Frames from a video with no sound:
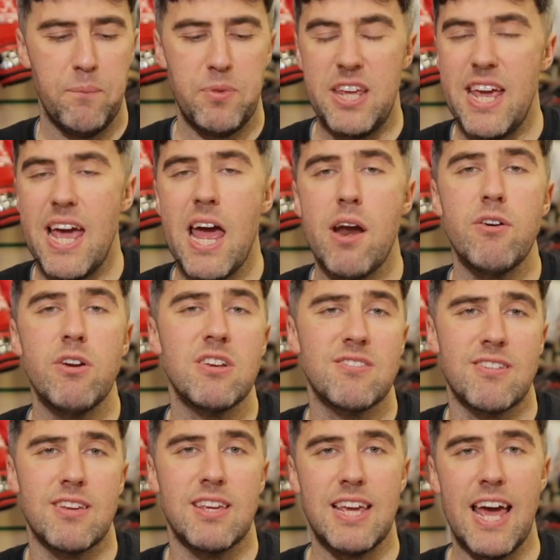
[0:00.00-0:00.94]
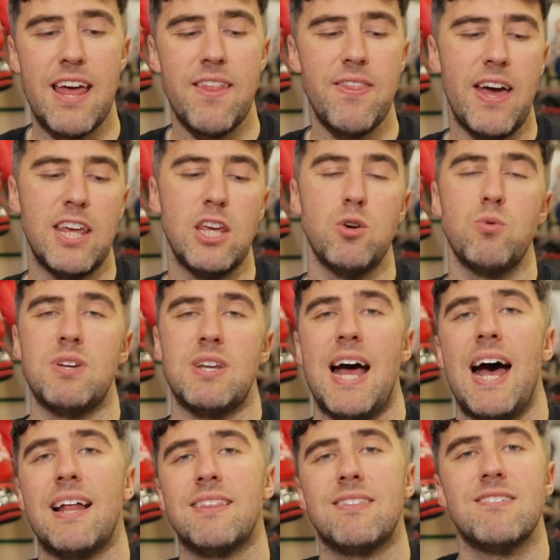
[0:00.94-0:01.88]
The areas again that you would
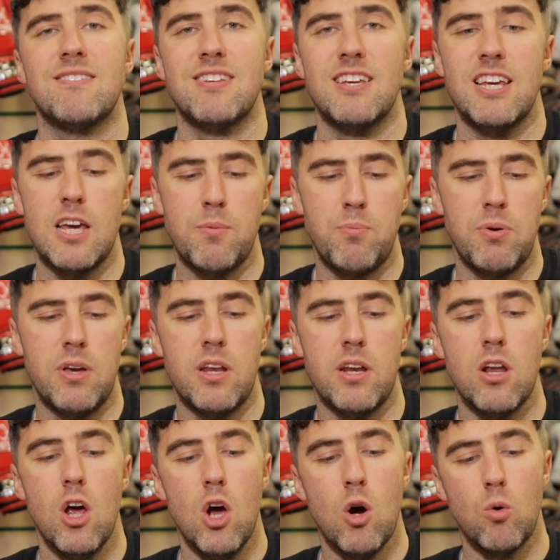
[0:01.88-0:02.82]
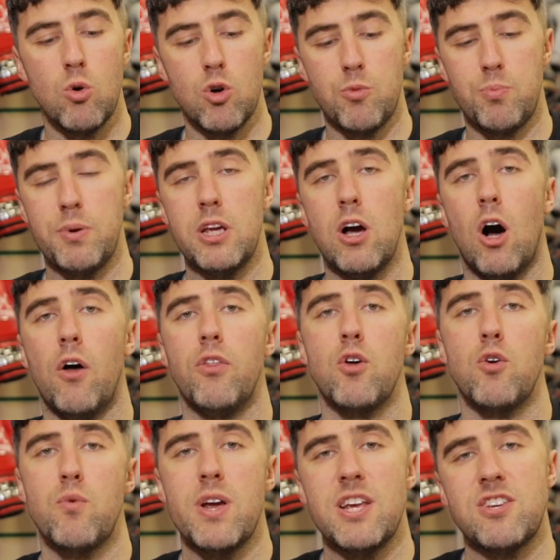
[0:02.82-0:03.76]
add the tape in would be on
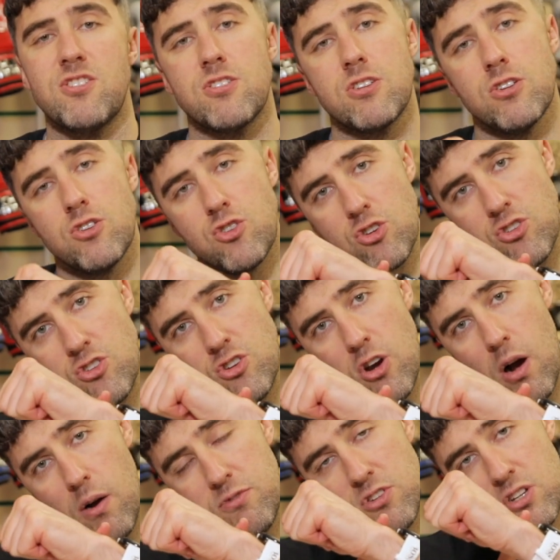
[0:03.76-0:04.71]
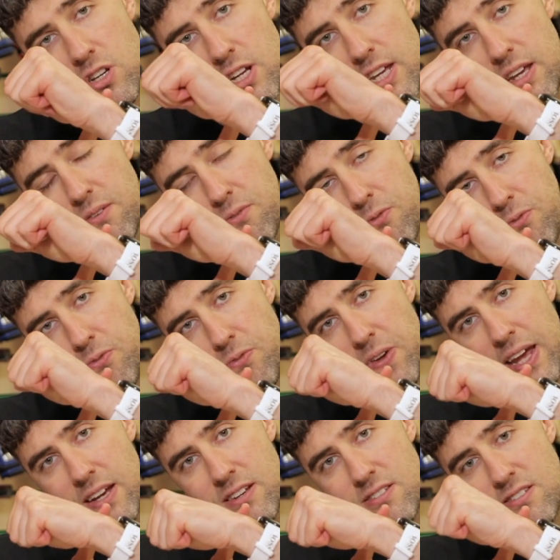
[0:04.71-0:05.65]
the wrist, just to obviously
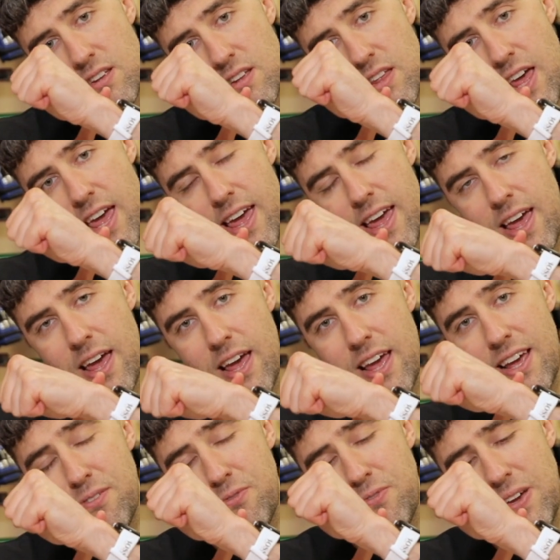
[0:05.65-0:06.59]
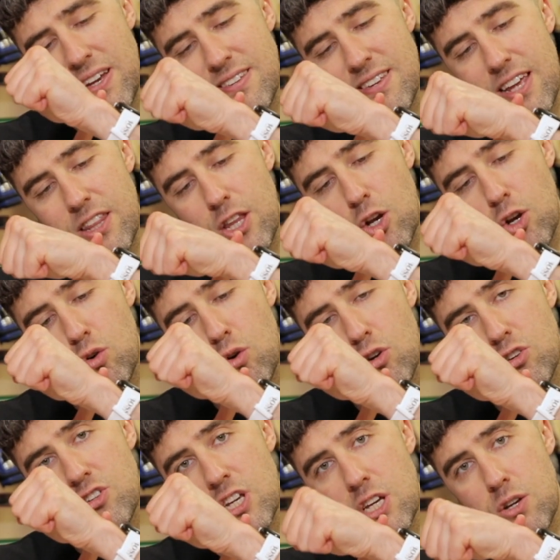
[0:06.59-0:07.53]
fix it in the
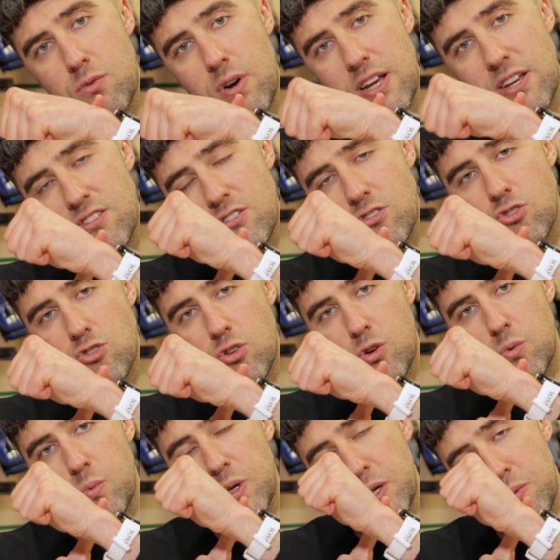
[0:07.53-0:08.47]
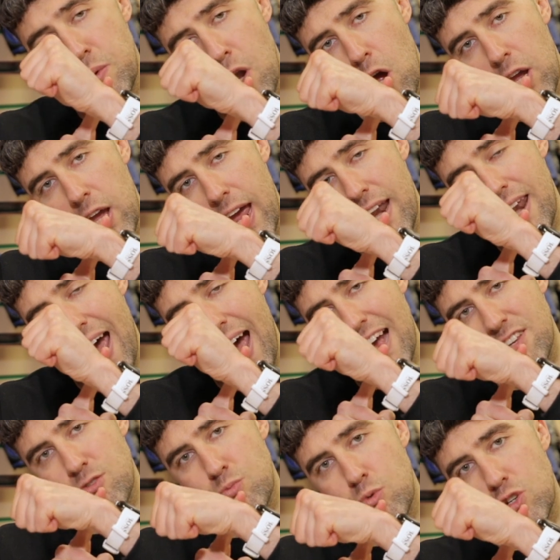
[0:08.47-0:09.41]
crux of your wrist, so you're not getting
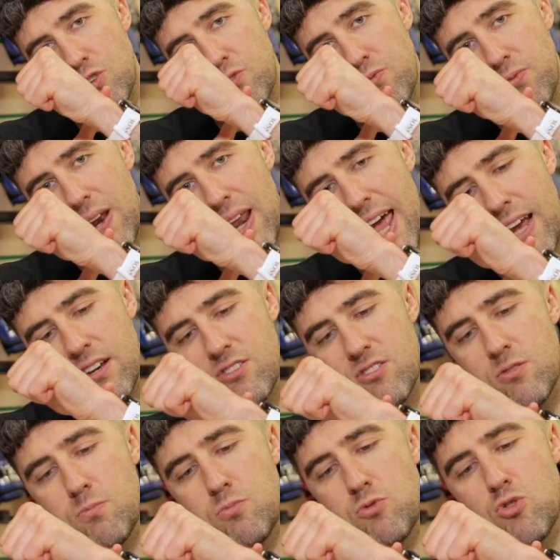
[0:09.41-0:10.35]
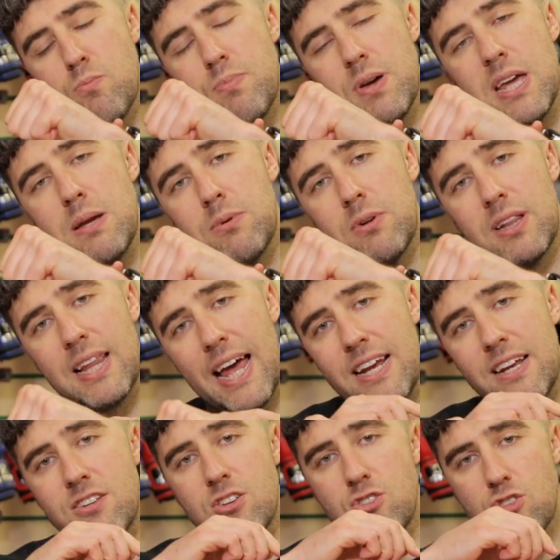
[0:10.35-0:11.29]
as much flex. Some people
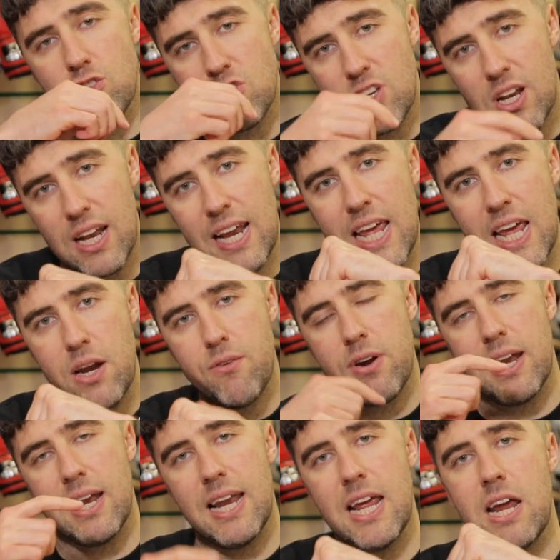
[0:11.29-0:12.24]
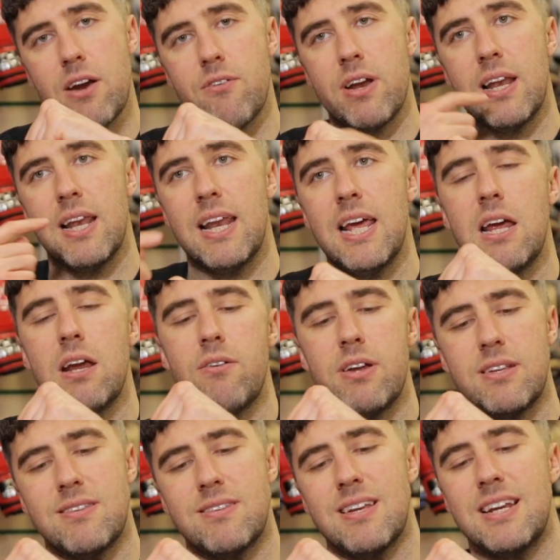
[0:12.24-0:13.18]
like to just layer
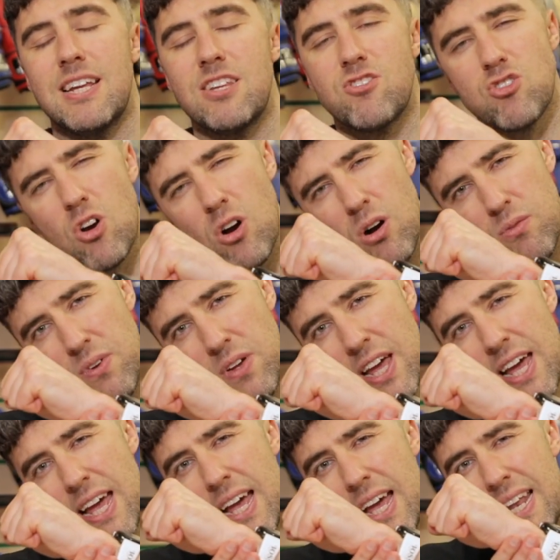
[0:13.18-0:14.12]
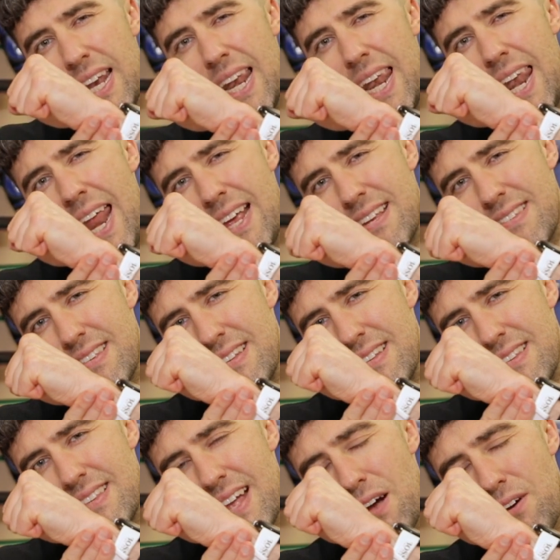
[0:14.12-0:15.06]
it till it sort of
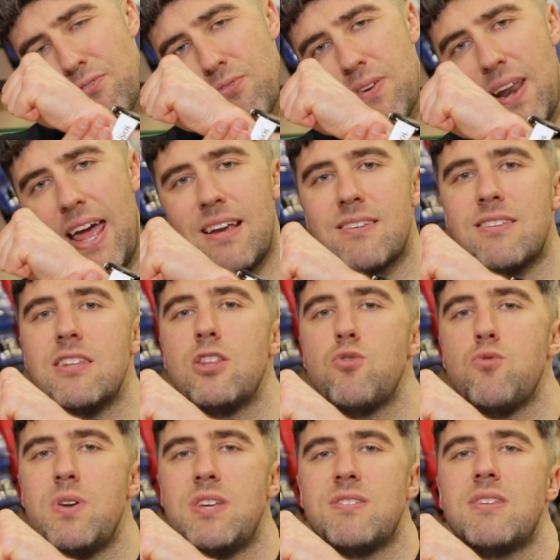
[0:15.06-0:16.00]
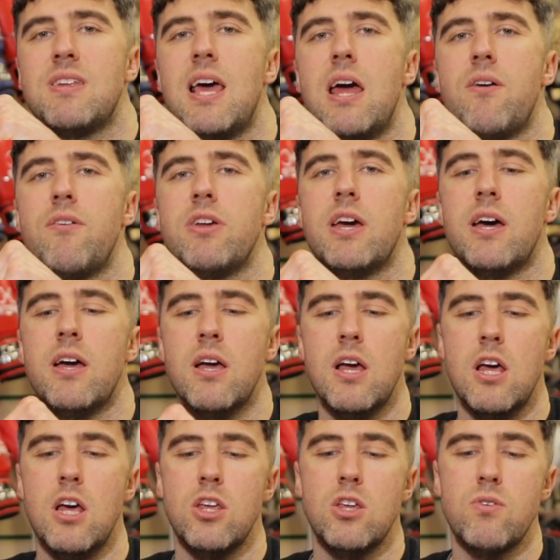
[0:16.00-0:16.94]
lessens that flex in the wrist area.
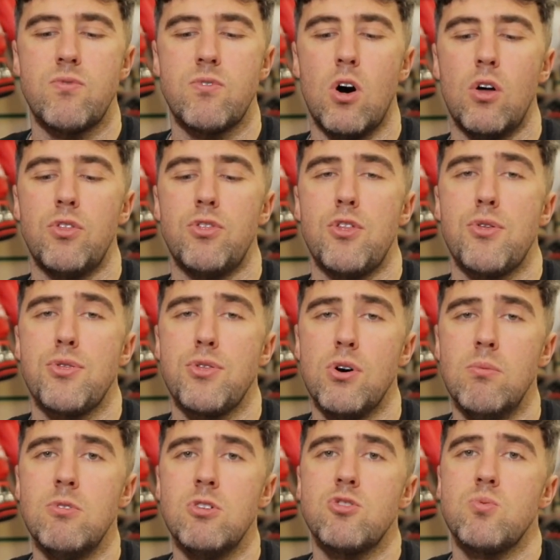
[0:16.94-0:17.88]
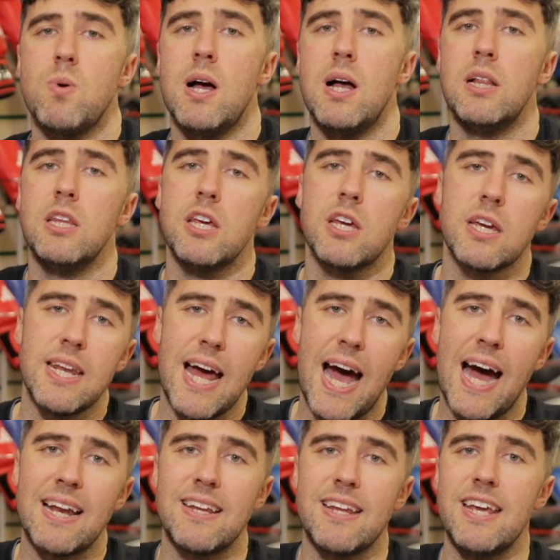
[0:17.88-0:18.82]
You've got the thumb as well. You can
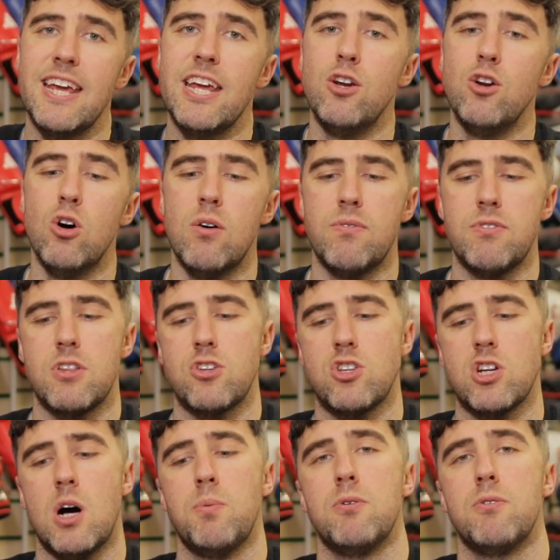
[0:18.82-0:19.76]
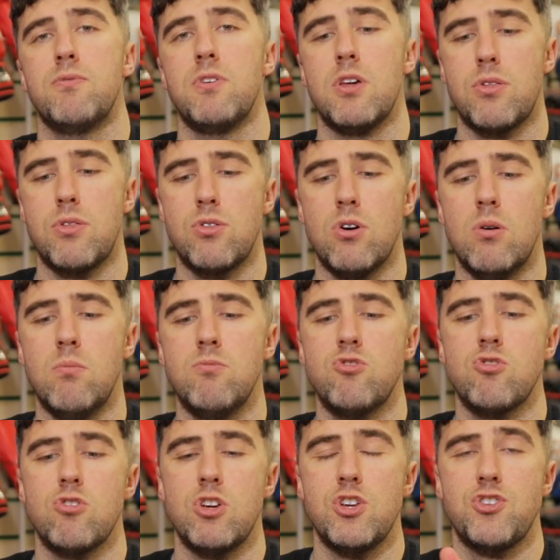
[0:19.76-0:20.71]
add it in over the top of your thumb,
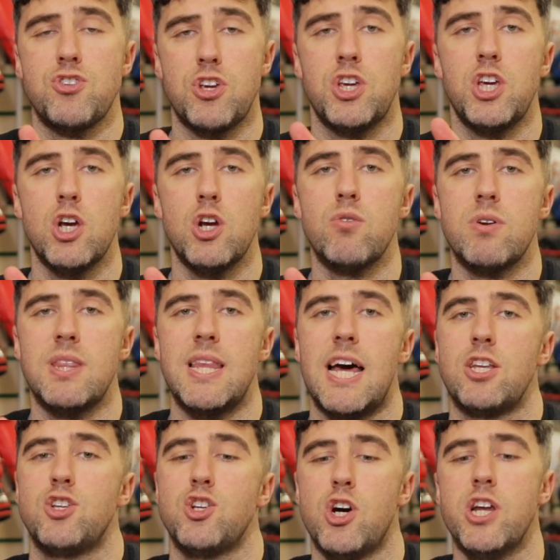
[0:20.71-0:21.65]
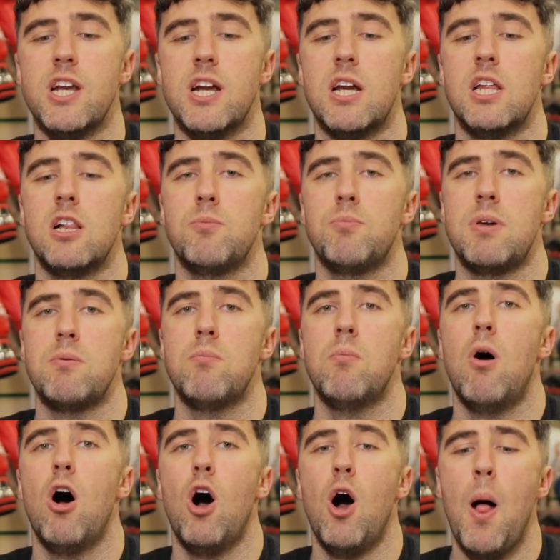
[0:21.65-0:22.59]
so you're securing that joint a little bit
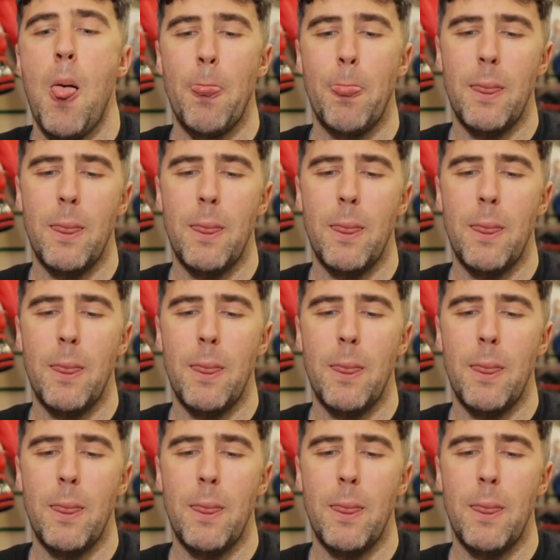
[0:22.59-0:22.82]
more.